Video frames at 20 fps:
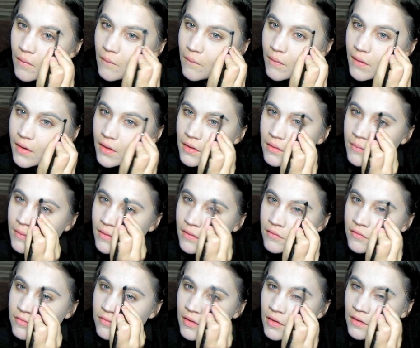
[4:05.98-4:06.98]
whack a little bit of
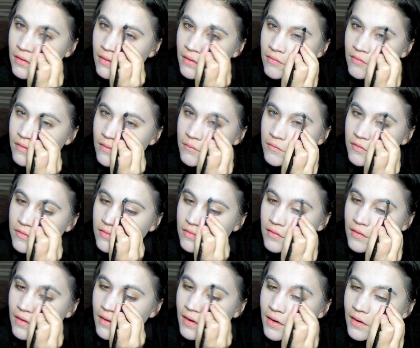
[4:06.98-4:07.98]
concealer over them just
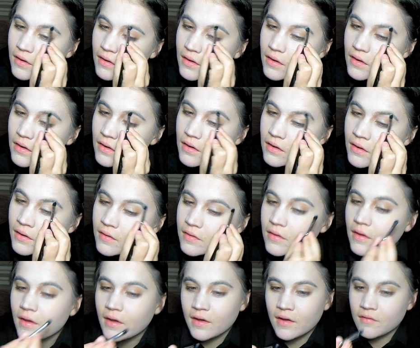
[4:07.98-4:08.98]
to lighten
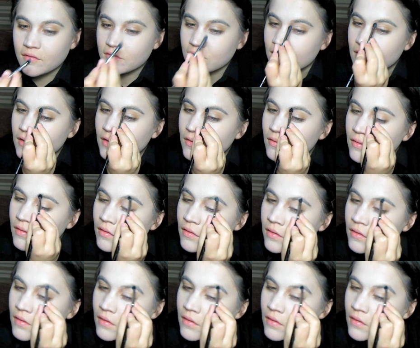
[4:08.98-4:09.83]
the hairs so they don't